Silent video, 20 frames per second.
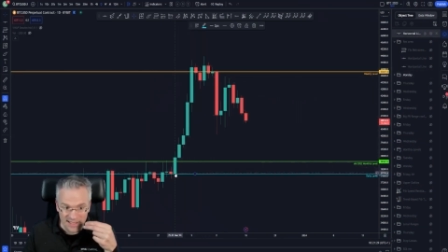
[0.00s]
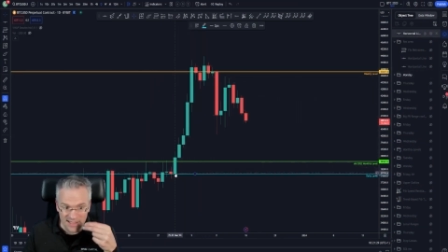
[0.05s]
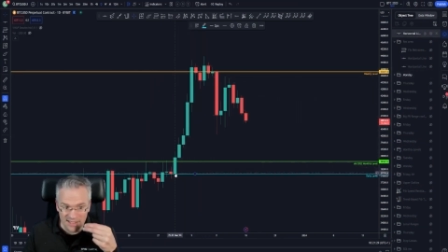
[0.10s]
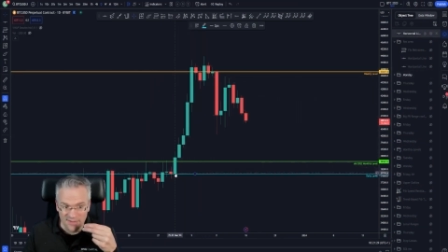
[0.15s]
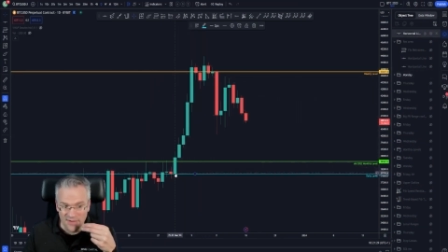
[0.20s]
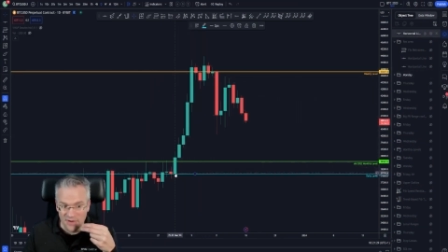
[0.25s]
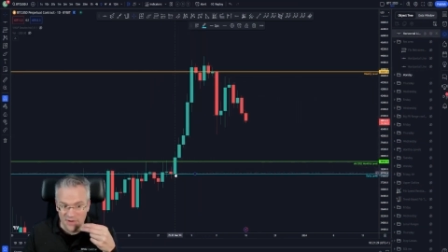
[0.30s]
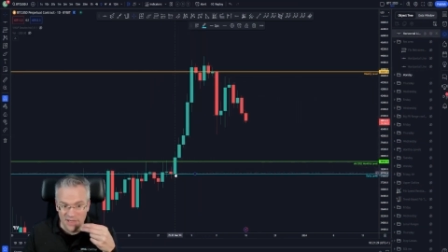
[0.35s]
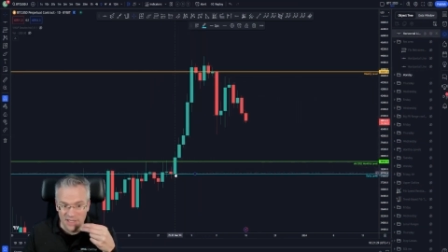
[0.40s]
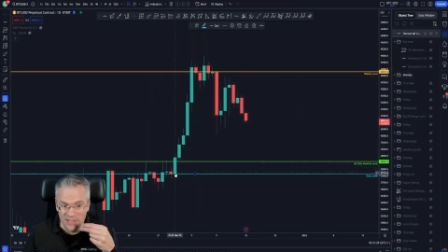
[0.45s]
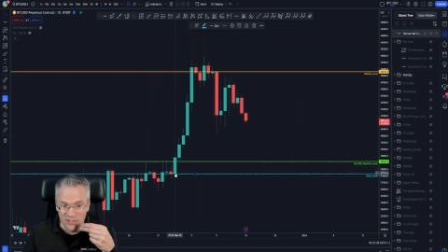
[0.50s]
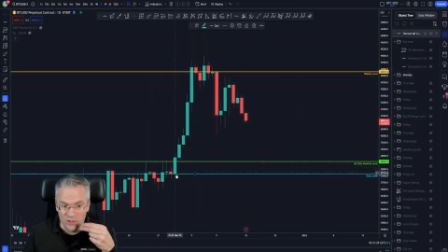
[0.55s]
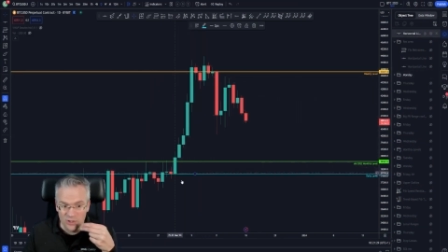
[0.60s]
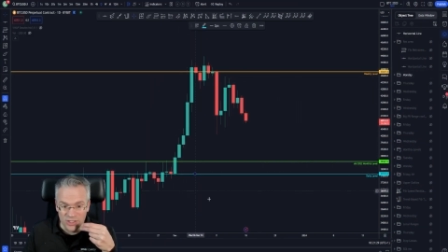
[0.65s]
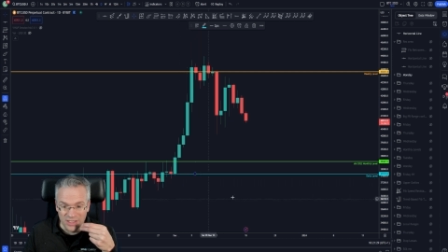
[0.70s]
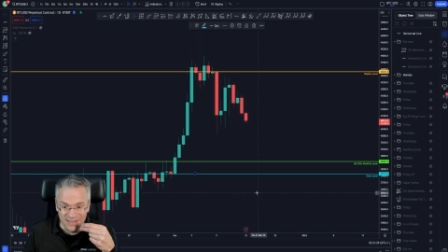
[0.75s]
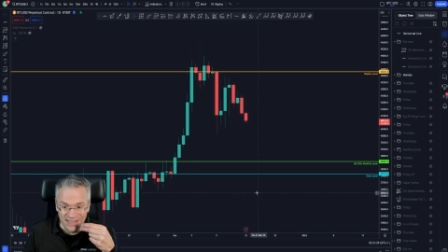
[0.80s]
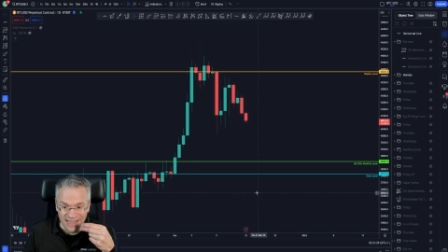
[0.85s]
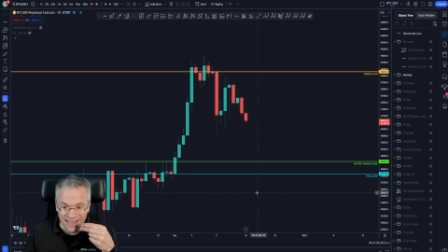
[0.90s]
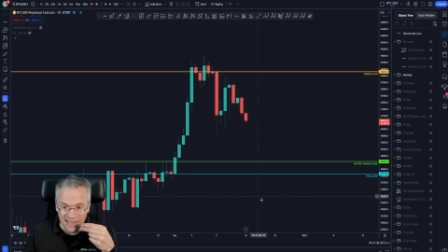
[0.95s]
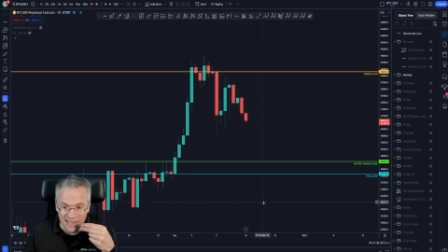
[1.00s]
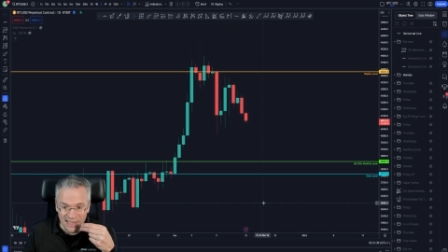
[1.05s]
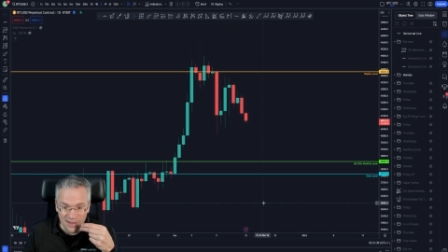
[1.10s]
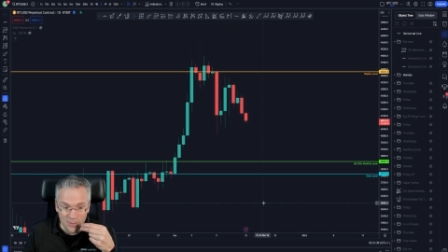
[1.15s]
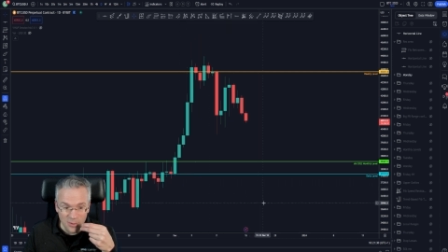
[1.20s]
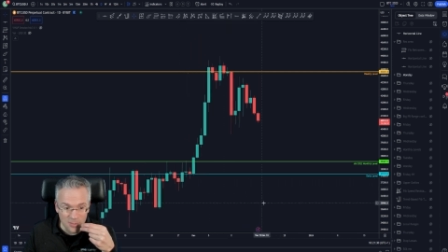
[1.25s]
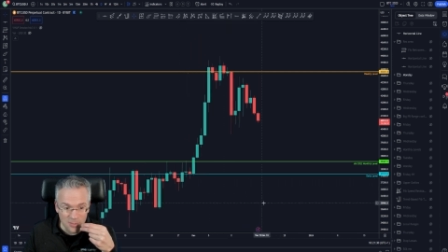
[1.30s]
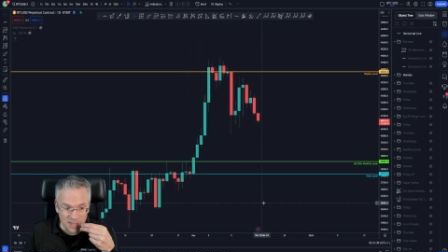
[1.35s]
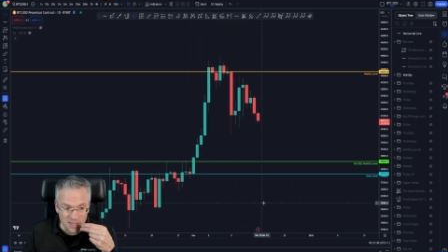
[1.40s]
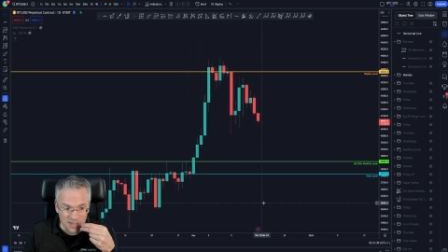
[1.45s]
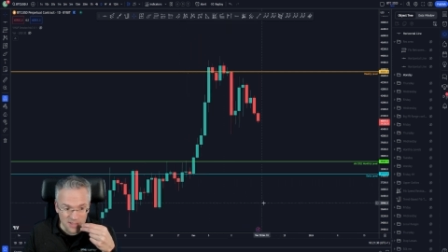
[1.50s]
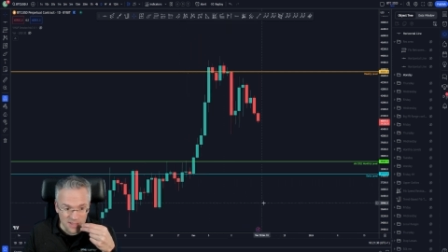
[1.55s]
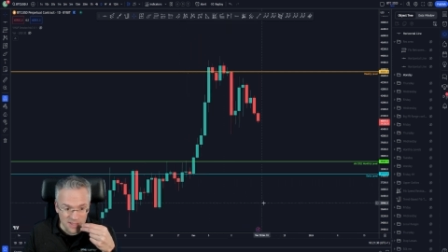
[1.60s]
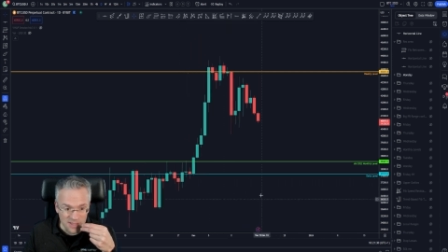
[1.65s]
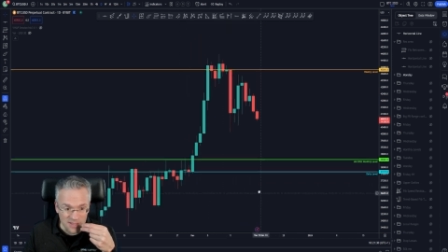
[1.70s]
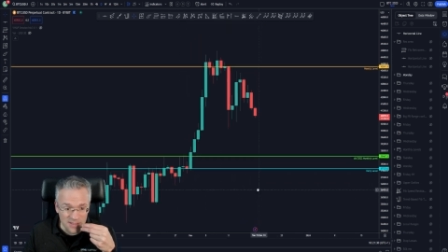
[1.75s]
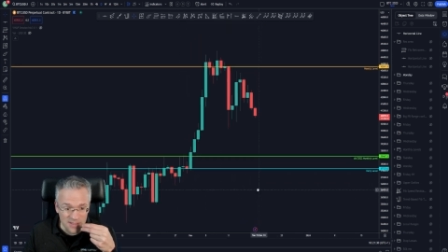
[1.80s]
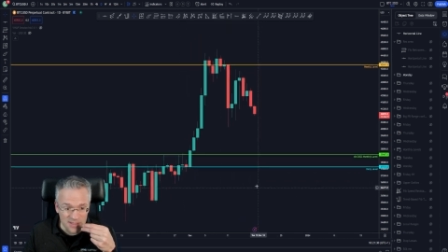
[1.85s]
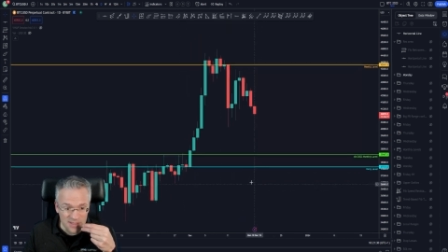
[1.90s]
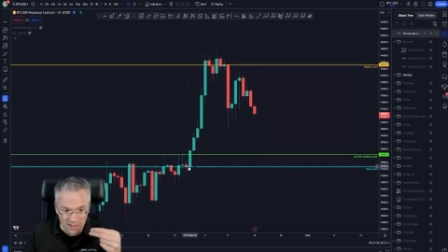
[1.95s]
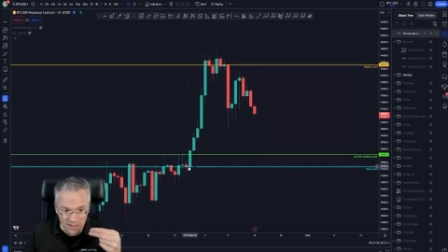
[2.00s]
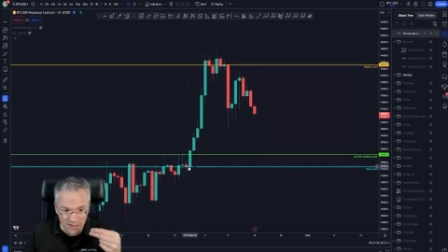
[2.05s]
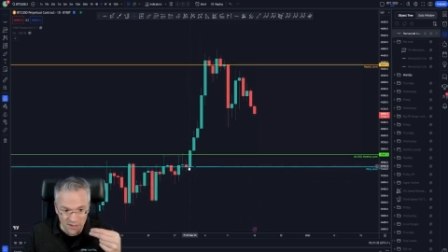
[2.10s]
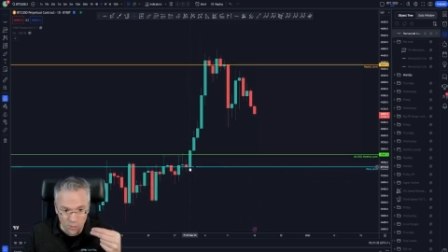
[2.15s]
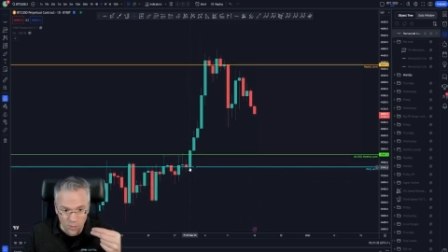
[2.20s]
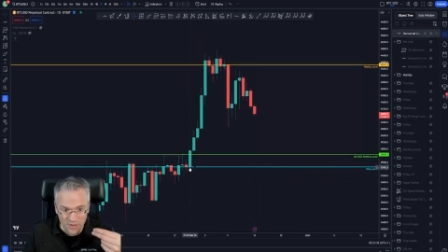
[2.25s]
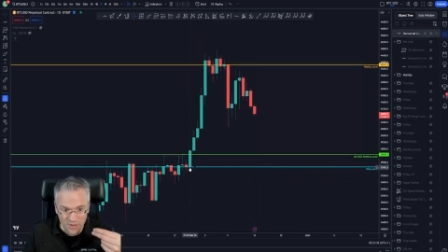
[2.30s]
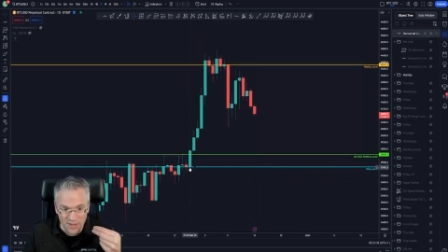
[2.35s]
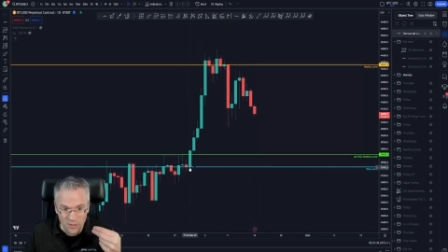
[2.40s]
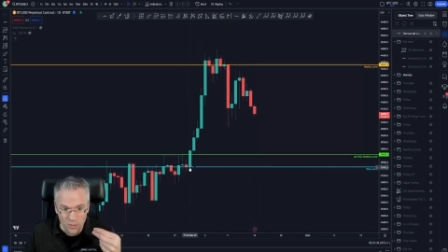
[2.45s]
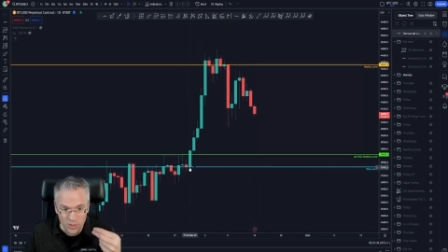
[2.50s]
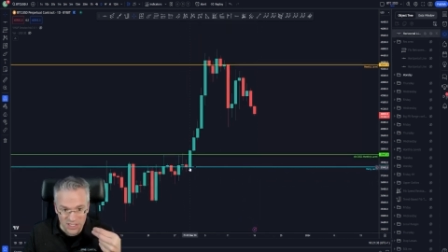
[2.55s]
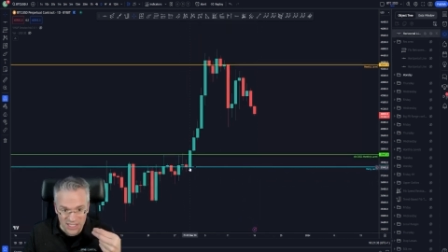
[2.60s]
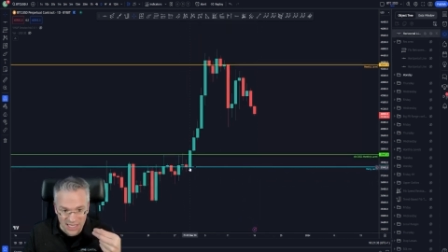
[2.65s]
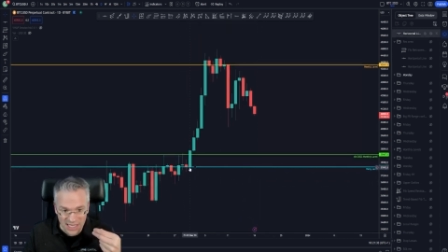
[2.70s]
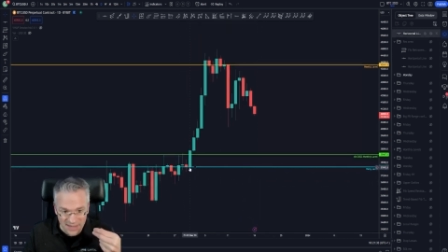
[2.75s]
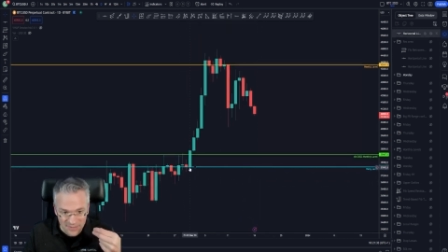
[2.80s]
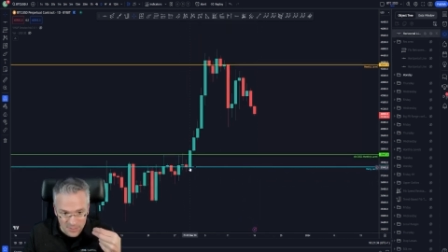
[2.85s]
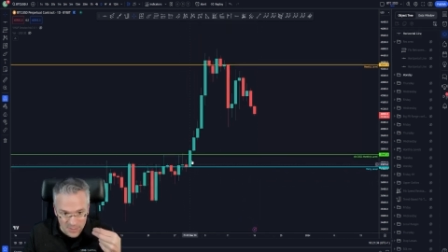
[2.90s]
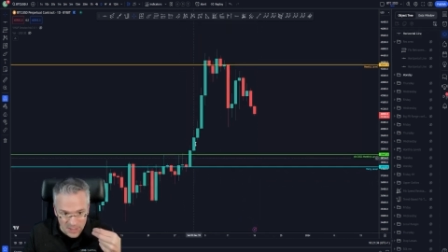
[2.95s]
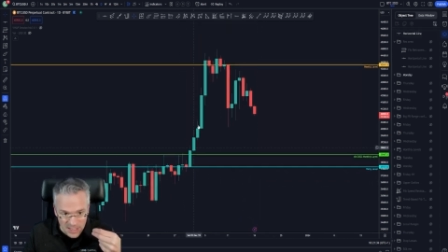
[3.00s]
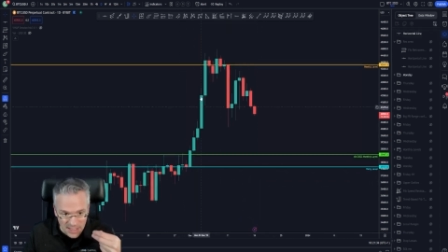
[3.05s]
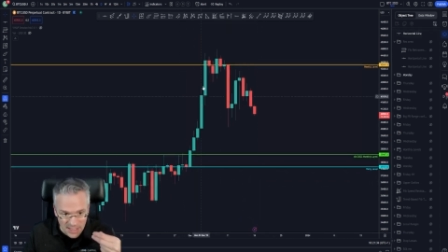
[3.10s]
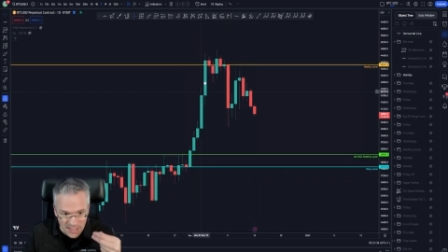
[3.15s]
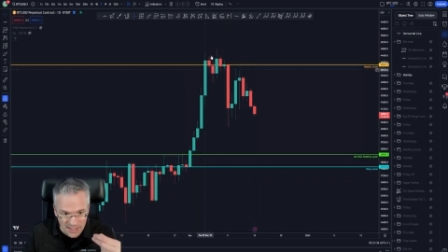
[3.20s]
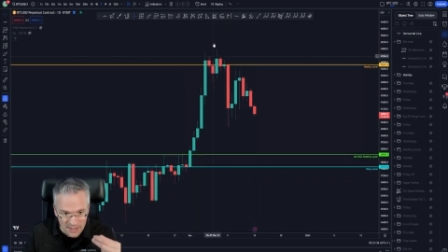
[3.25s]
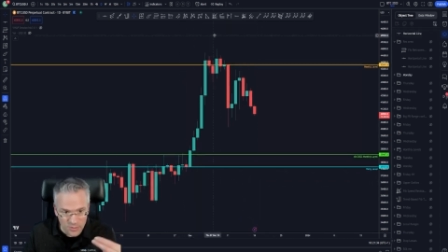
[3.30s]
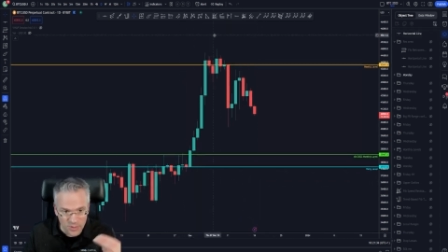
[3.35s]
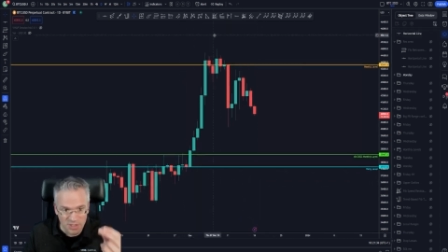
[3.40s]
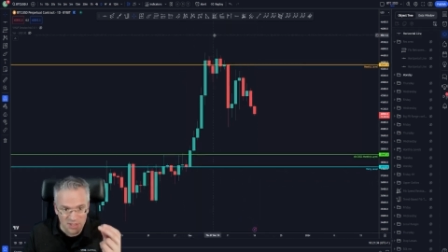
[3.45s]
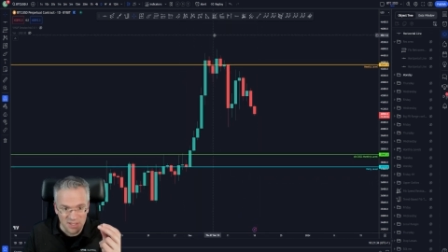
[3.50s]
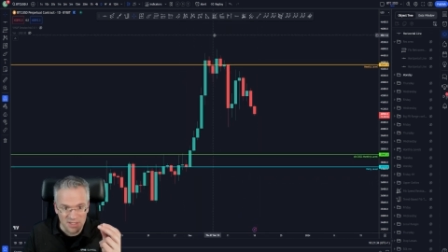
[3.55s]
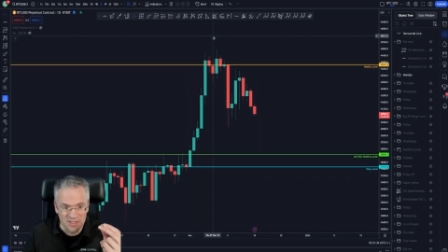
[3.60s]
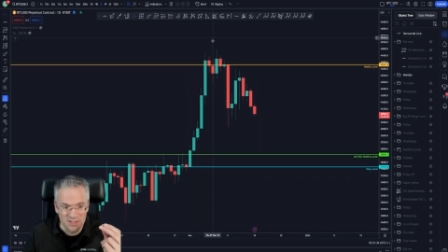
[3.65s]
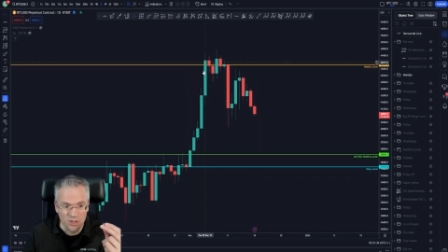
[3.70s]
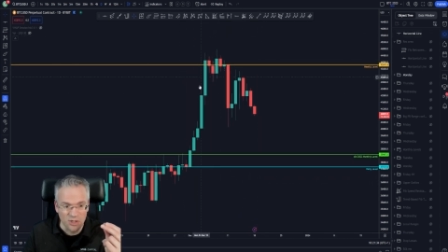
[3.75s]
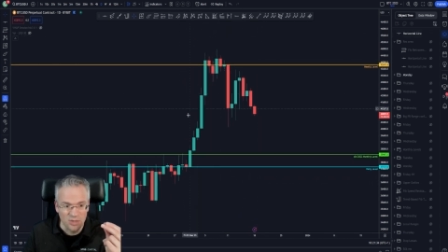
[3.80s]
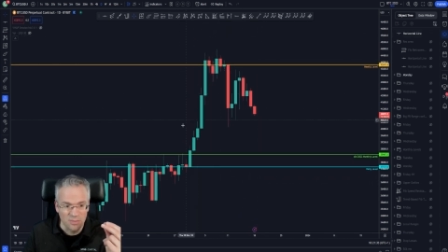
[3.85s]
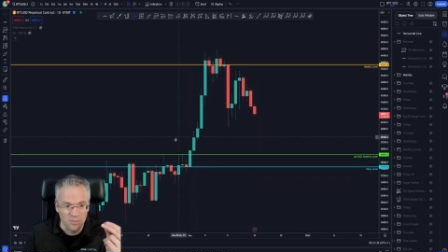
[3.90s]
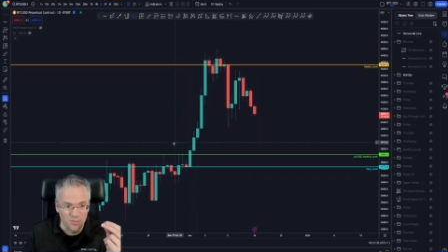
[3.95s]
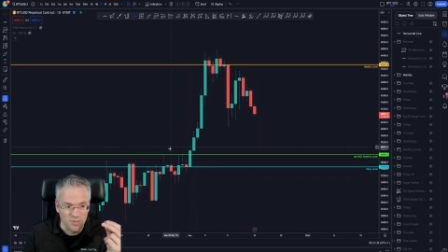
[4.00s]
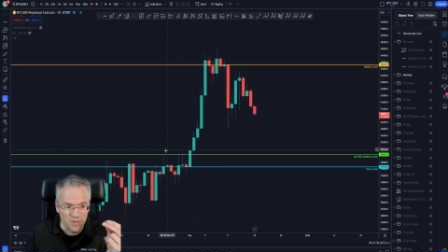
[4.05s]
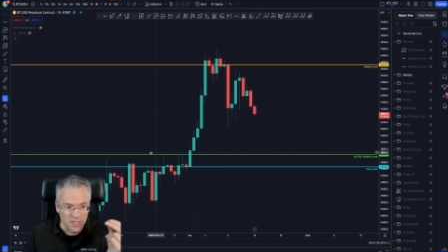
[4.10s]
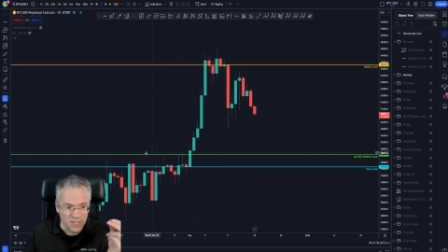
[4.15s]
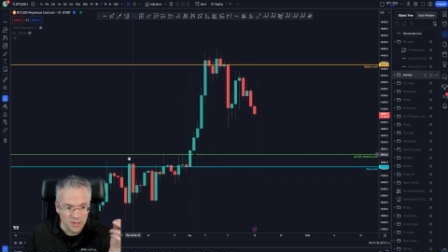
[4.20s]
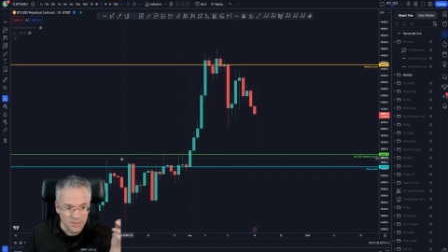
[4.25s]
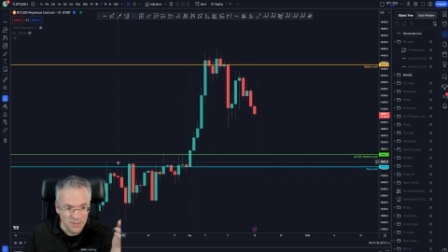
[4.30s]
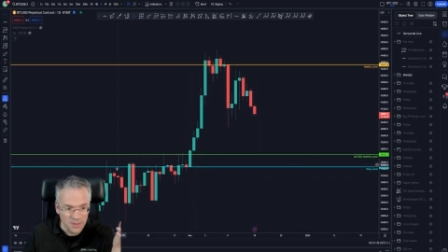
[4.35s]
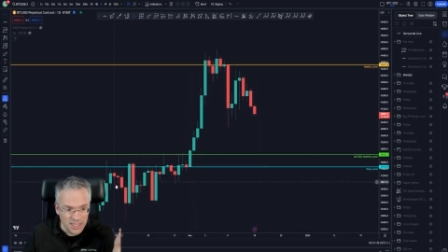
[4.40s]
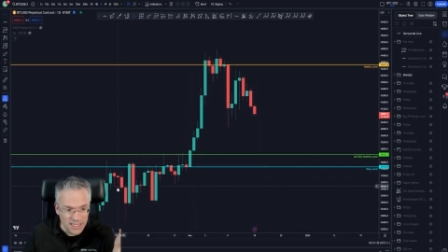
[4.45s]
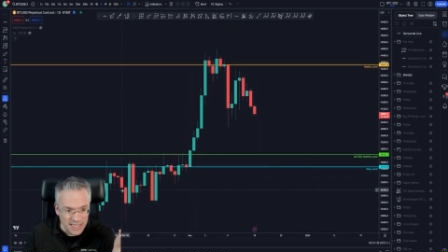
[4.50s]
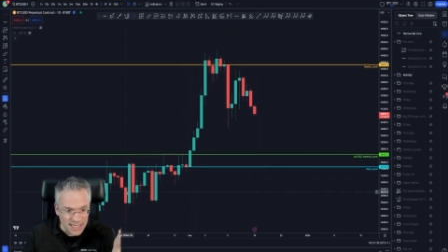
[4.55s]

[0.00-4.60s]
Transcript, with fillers: a very interesting daily level because it's the one that was left behind when they started moving up.